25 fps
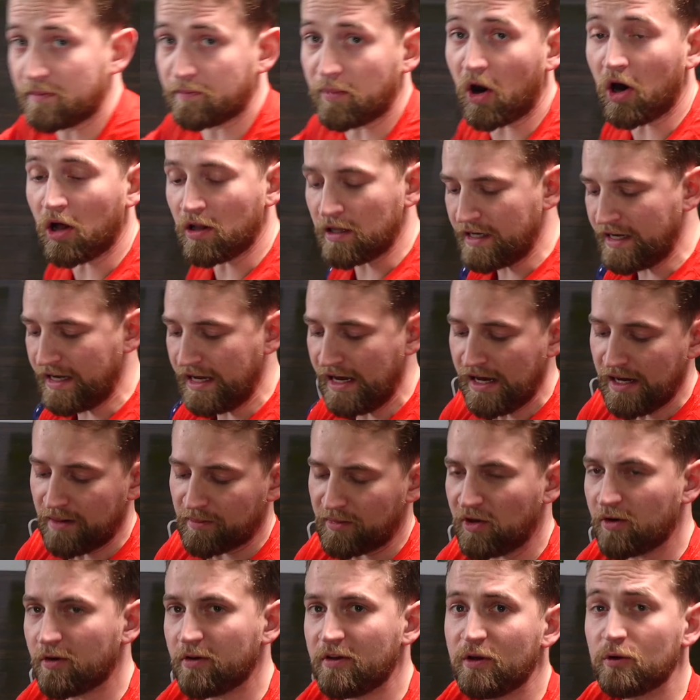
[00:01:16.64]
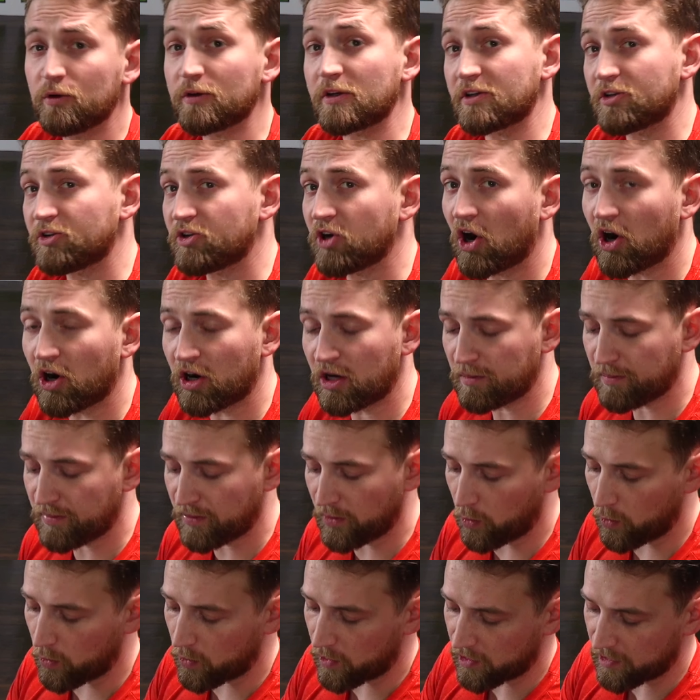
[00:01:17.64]
poly, but you can use a tarp
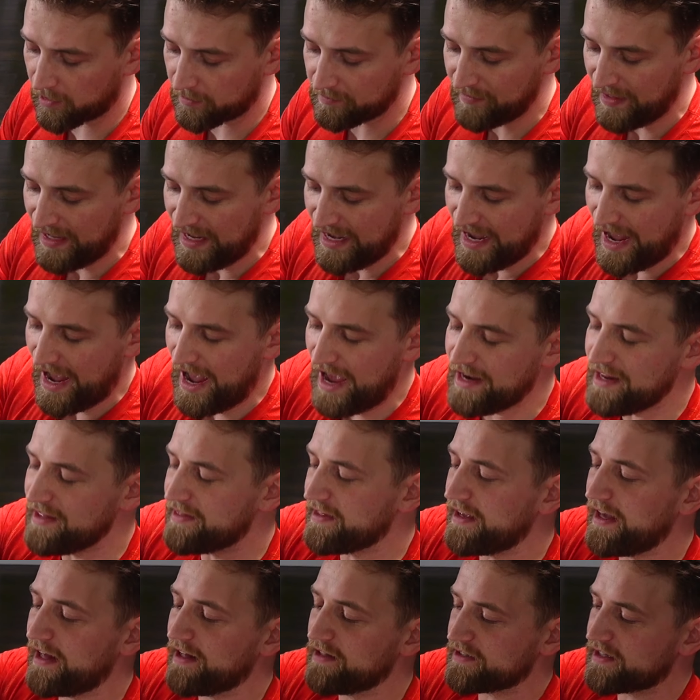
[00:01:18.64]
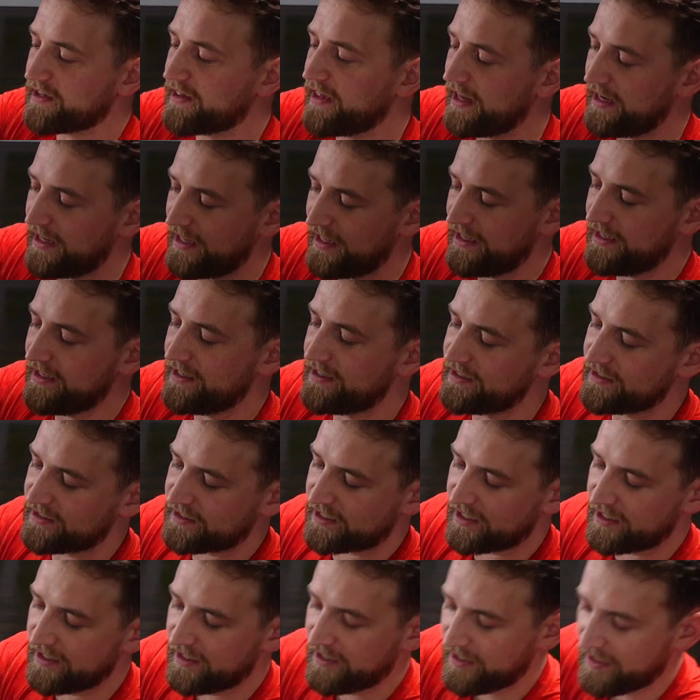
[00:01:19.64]
or anything else that
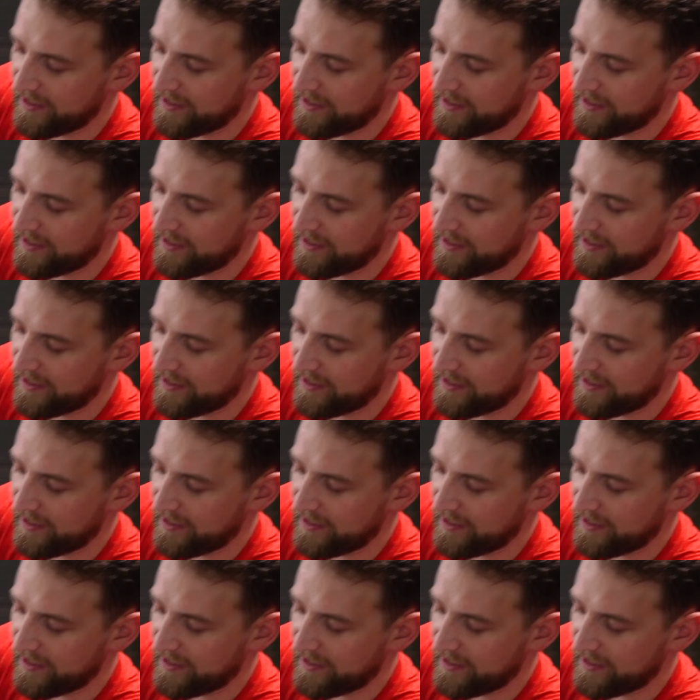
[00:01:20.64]
is